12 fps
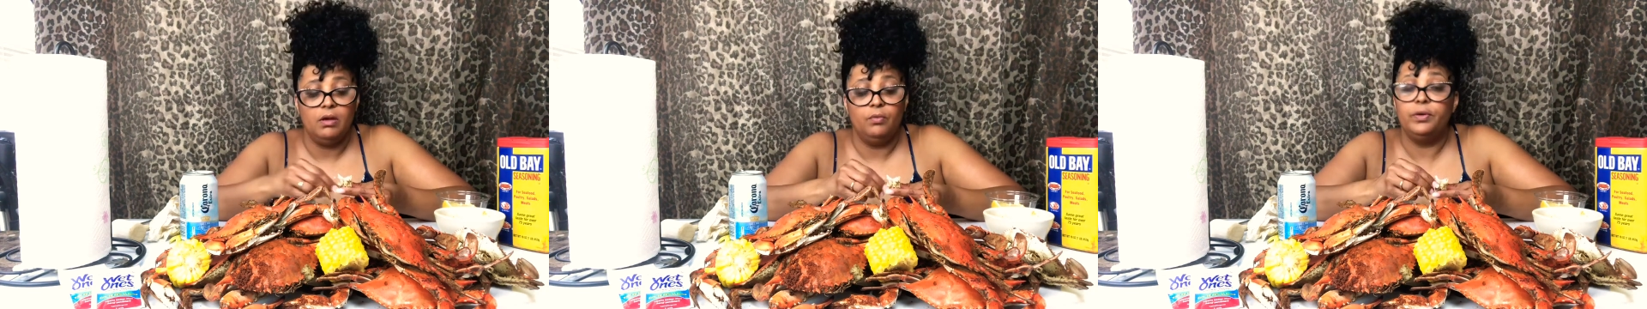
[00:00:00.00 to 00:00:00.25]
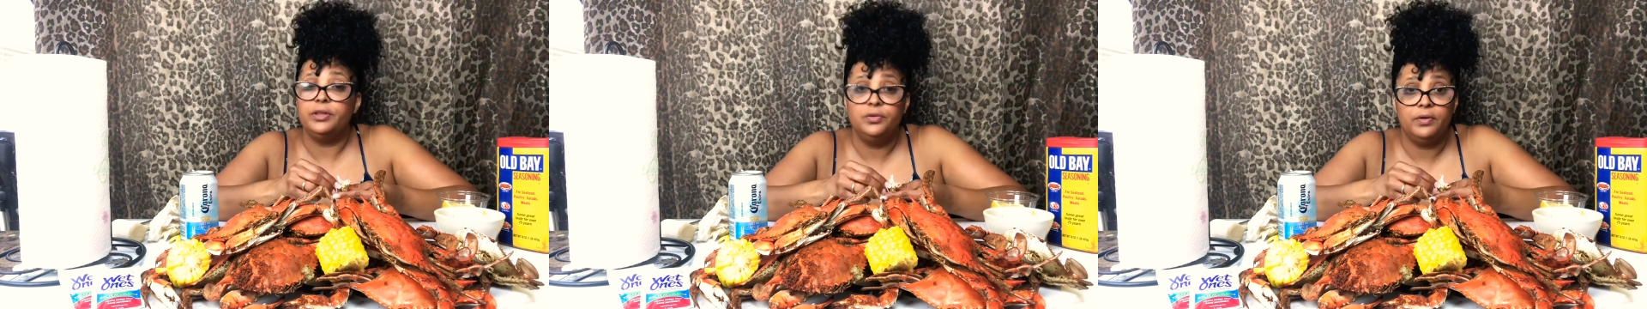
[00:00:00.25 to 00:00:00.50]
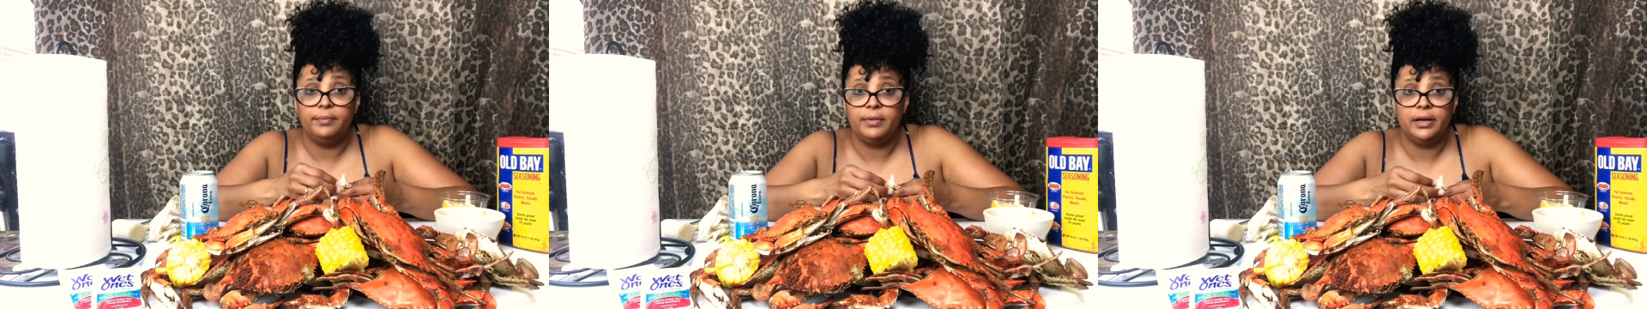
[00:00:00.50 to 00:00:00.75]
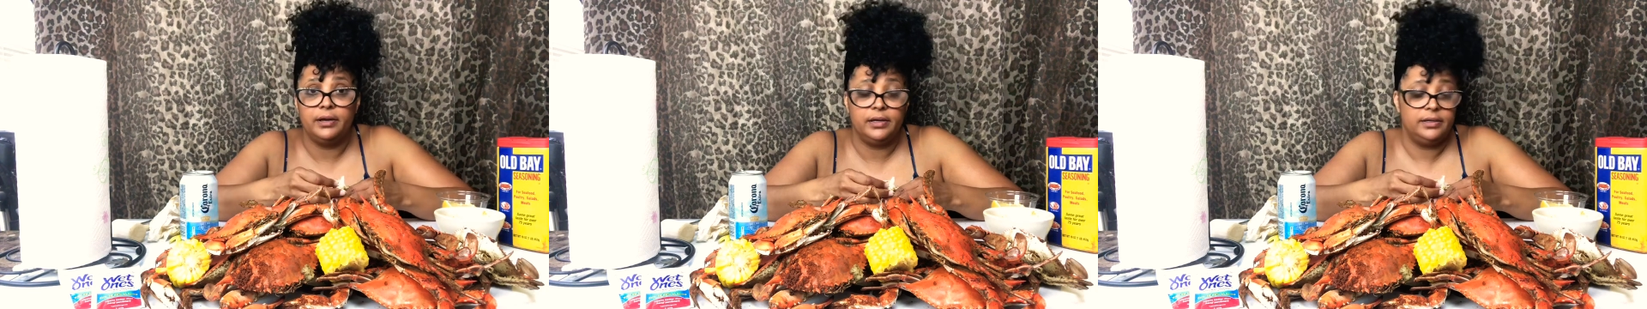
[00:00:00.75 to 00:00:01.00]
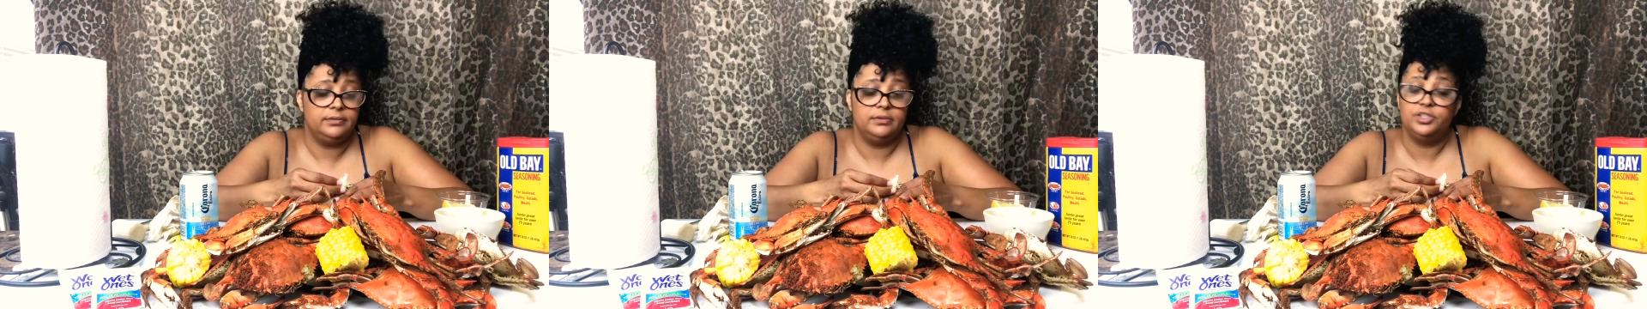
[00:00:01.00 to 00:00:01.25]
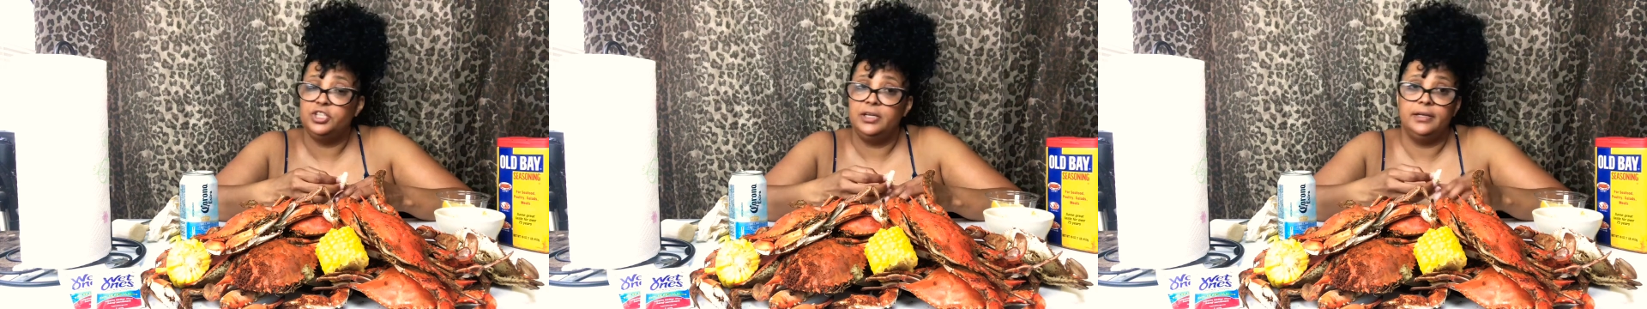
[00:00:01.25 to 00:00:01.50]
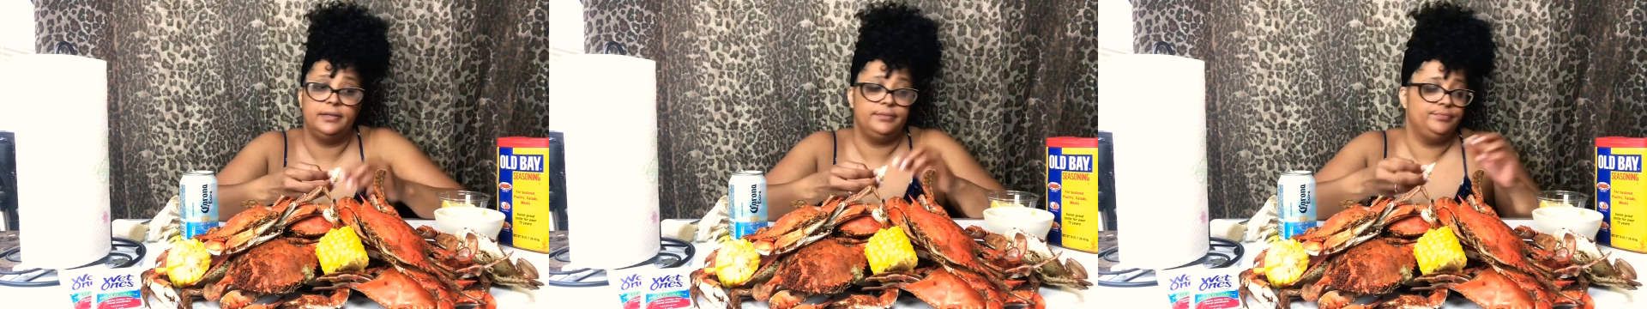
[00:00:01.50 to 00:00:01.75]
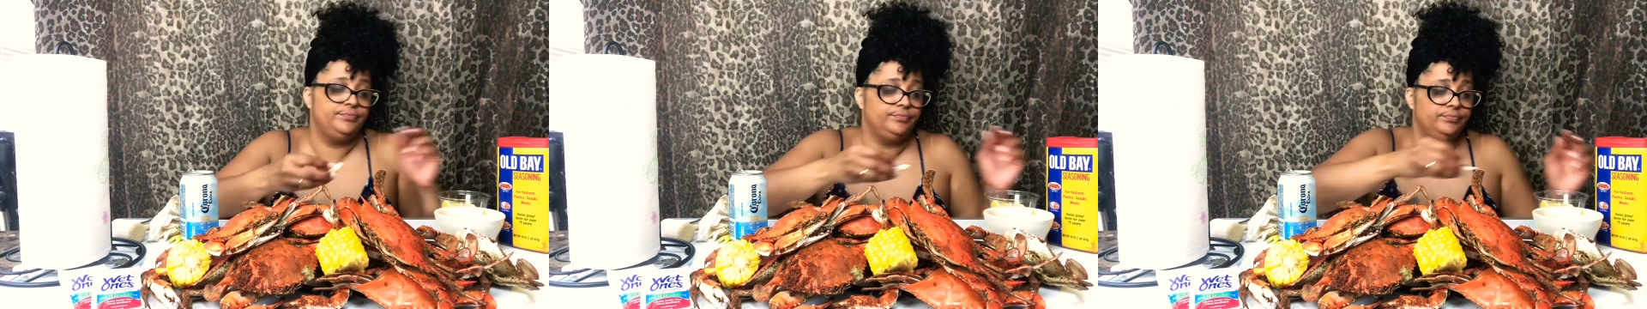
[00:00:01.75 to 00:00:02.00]
when you are married, cheating.
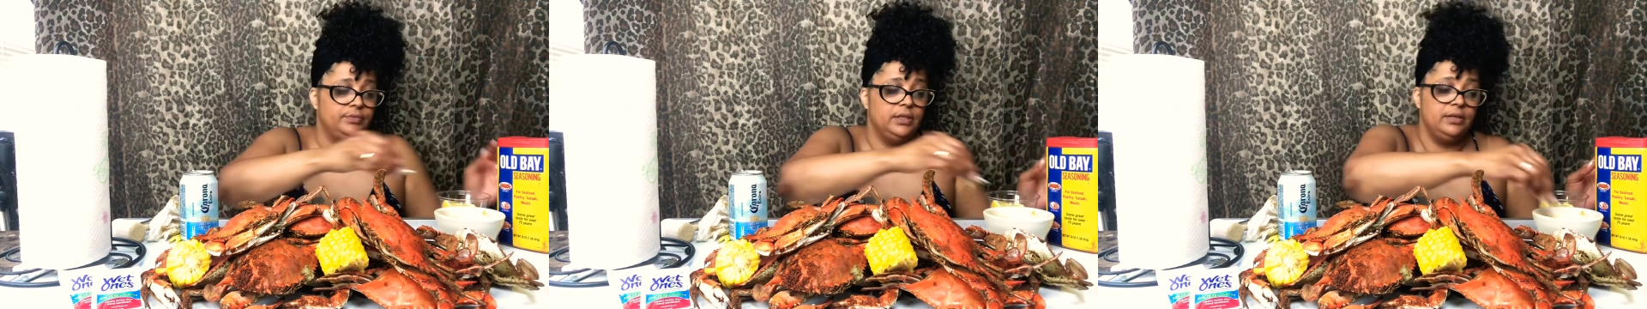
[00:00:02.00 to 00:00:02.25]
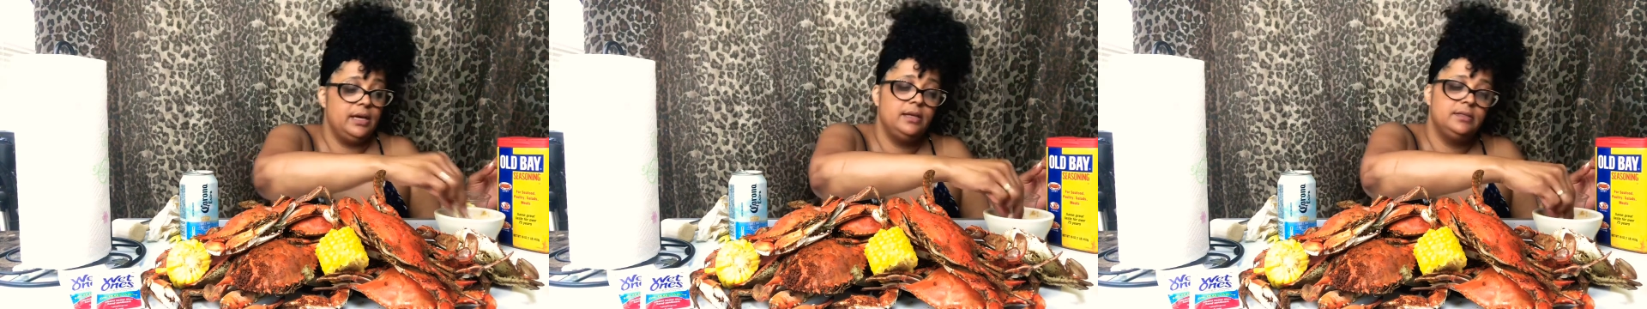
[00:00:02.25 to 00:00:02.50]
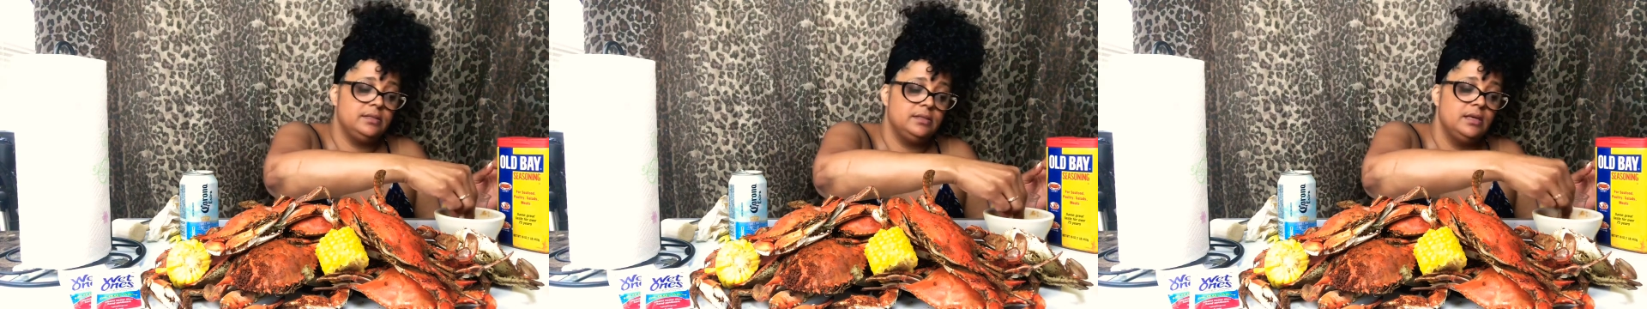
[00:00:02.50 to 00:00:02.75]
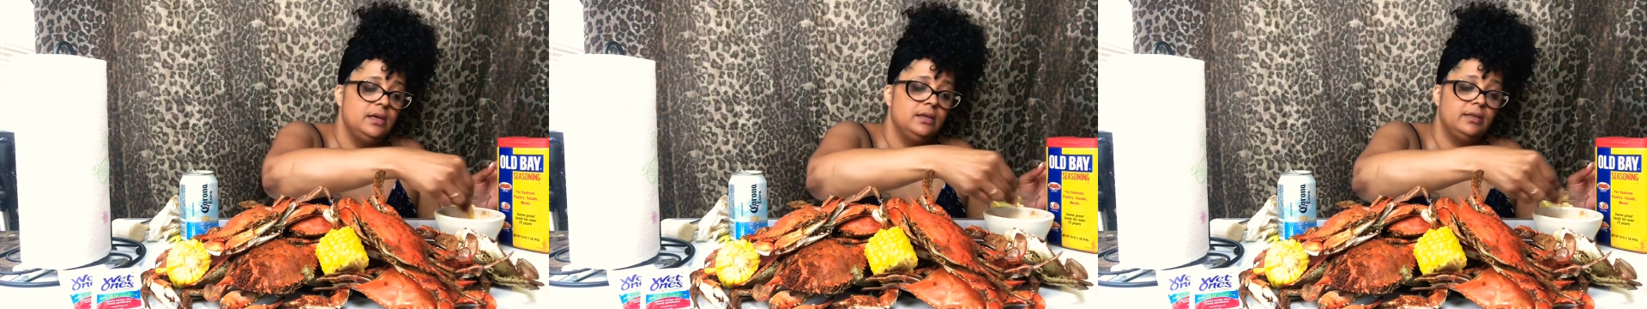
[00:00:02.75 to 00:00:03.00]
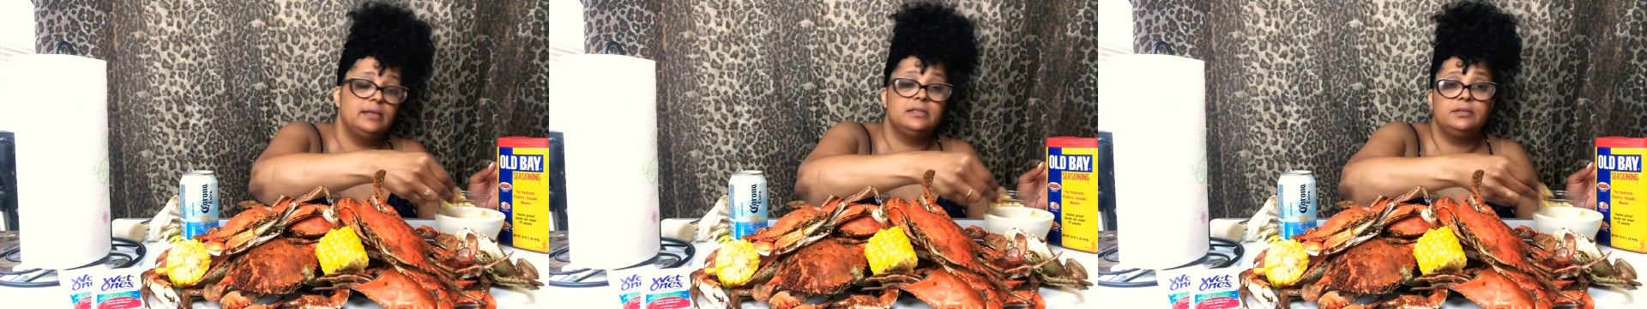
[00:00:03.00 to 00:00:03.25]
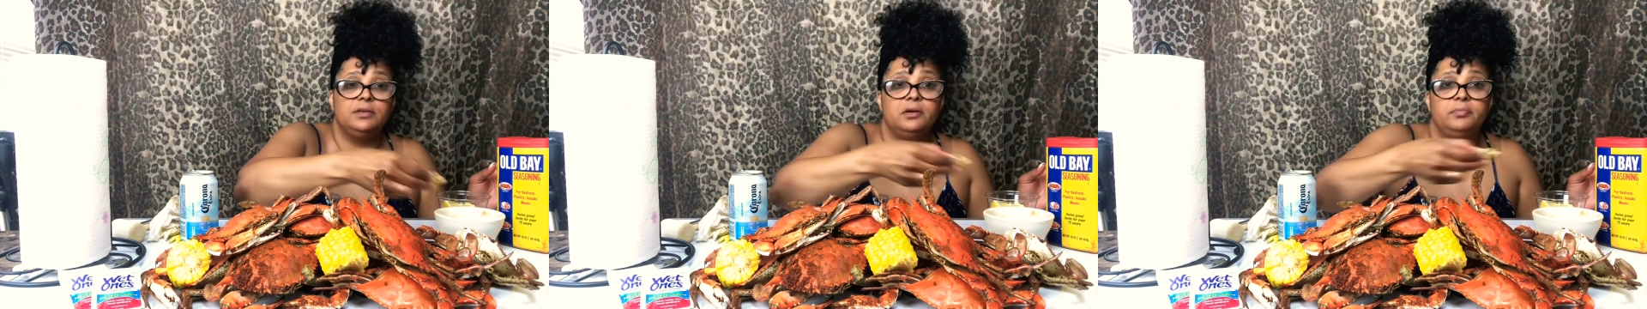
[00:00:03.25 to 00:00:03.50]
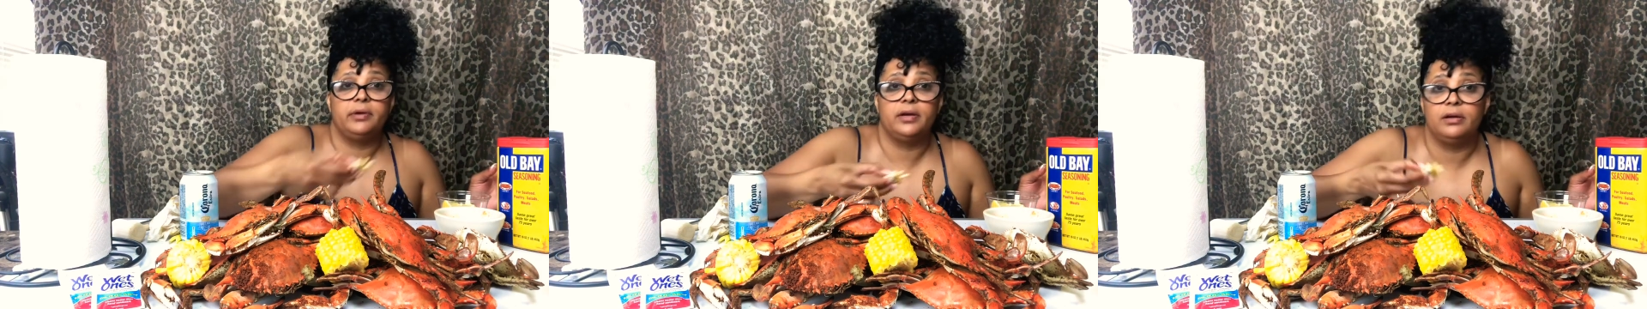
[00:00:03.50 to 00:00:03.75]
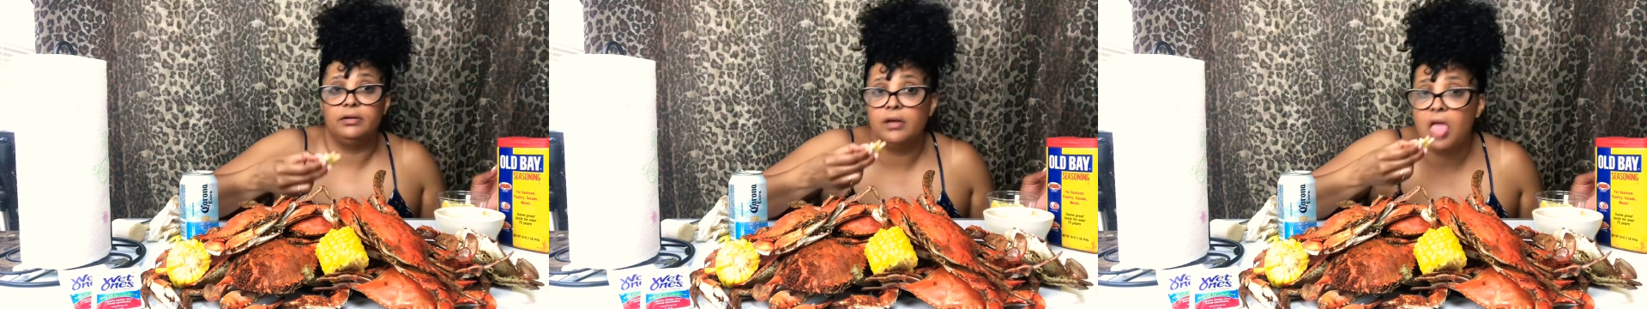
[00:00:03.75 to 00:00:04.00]
Now that's a deal
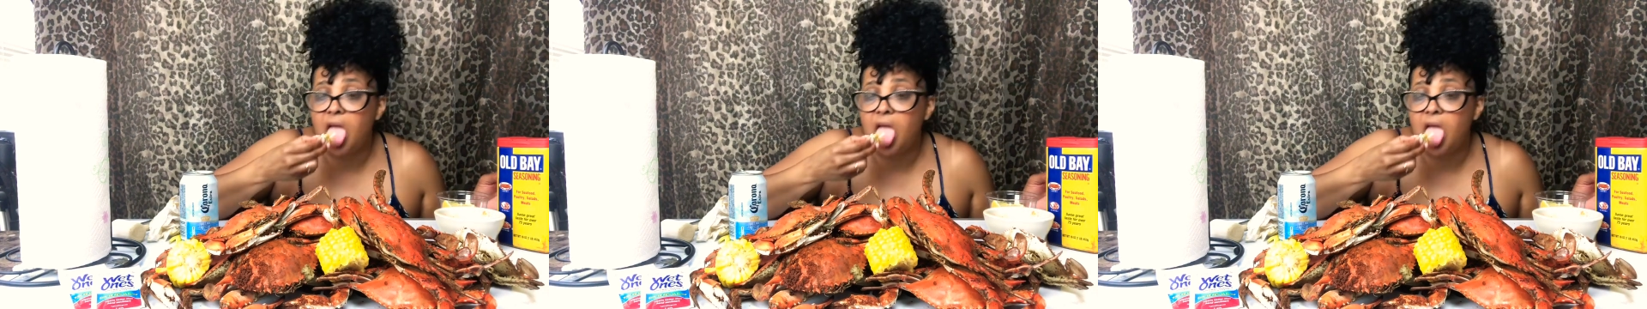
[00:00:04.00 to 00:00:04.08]
breaker.